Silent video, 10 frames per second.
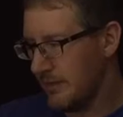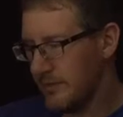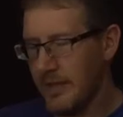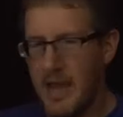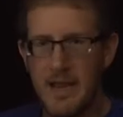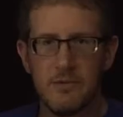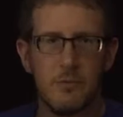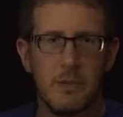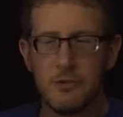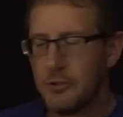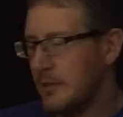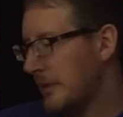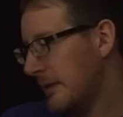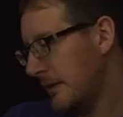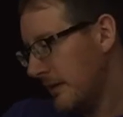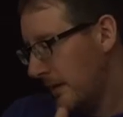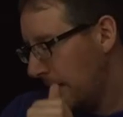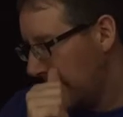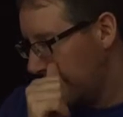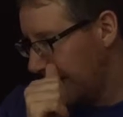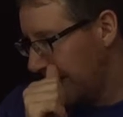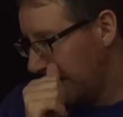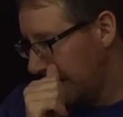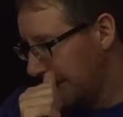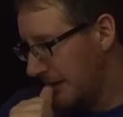It's like a hat switch. And